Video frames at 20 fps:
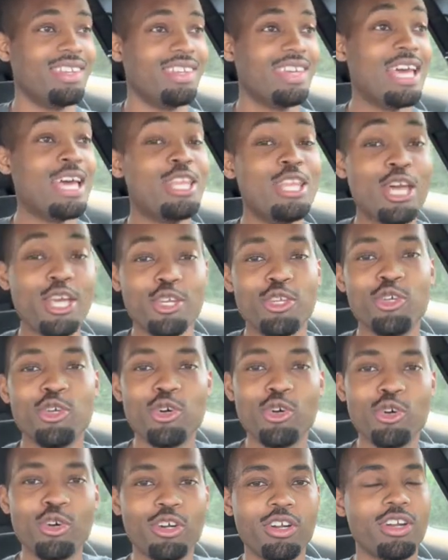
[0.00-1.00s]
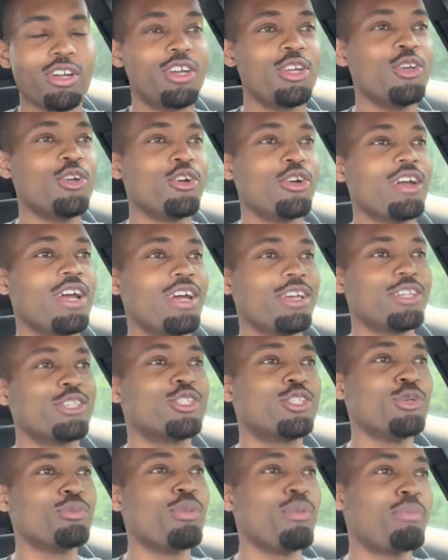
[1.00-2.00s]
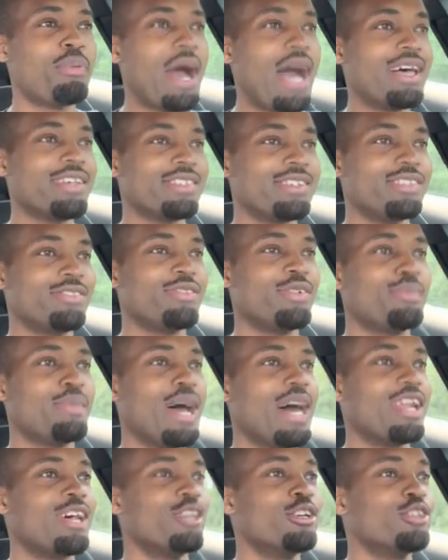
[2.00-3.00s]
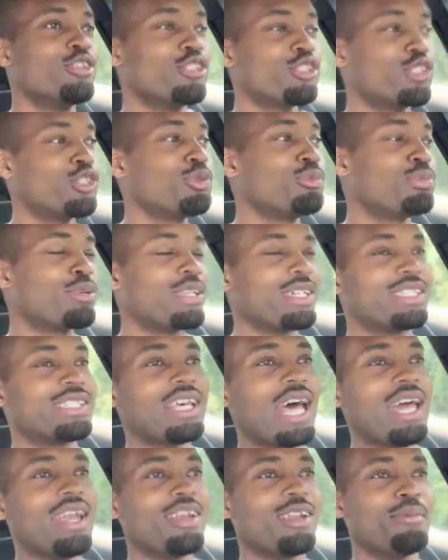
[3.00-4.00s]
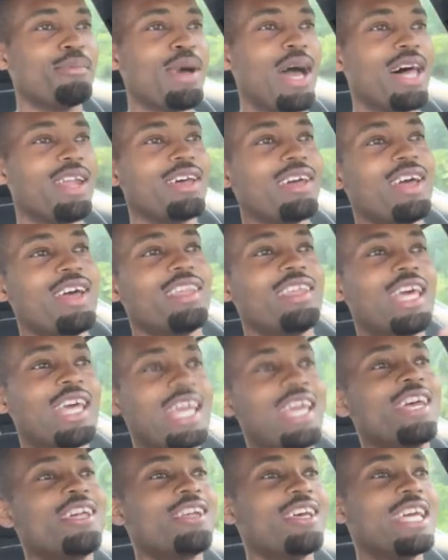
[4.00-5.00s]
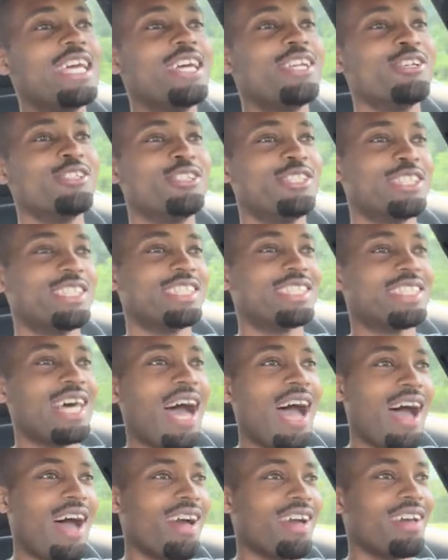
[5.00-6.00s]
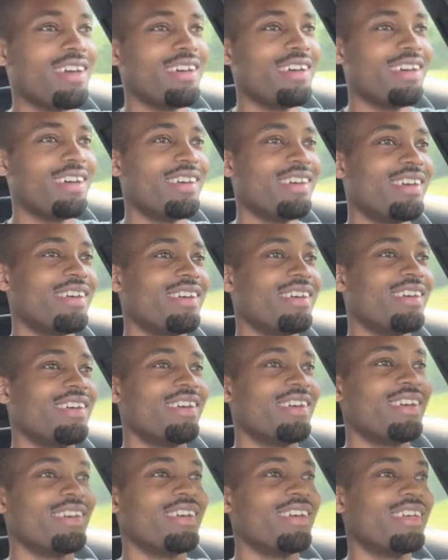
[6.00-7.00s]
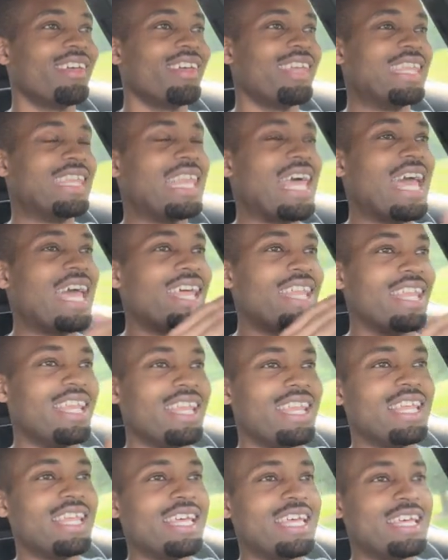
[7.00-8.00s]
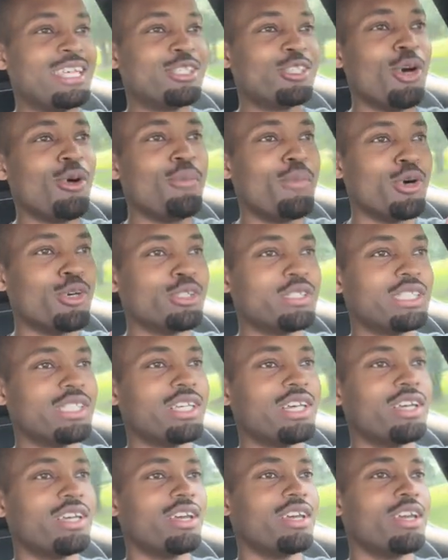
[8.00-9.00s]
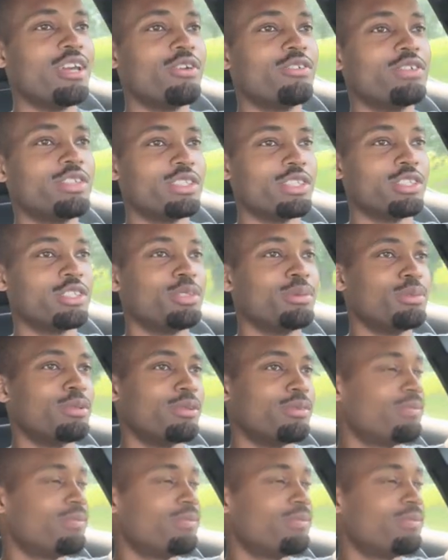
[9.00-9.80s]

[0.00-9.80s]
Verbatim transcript: and then you're you're super positive about it. You're super excited about it. The energy is high that it's almost irresistible.